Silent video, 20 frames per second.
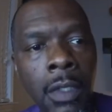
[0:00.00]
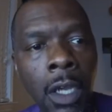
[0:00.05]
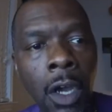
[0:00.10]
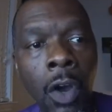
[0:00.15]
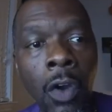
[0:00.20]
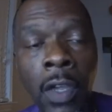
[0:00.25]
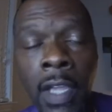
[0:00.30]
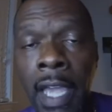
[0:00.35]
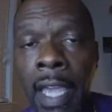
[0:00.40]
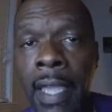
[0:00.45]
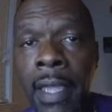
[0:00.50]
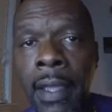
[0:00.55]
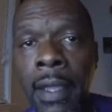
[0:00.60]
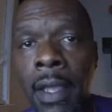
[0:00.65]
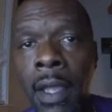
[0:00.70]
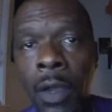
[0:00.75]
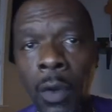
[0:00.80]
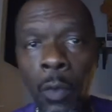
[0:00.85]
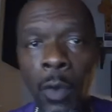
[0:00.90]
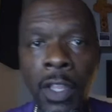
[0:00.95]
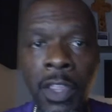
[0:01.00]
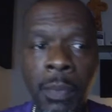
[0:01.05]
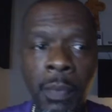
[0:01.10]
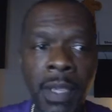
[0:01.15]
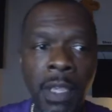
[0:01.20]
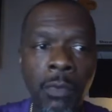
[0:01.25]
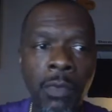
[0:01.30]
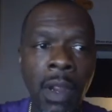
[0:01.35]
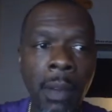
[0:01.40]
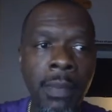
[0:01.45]
okay with
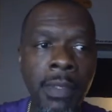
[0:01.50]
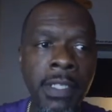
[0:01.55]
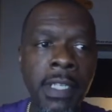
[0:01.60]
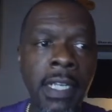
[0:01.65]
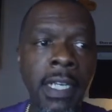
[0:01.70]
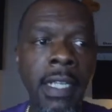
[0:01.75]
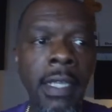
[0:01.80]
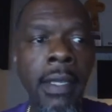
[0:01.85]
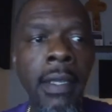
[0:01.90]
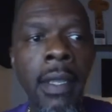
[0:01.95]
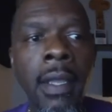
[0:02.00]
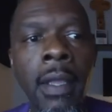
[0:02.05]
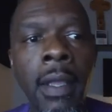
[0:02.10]
me representing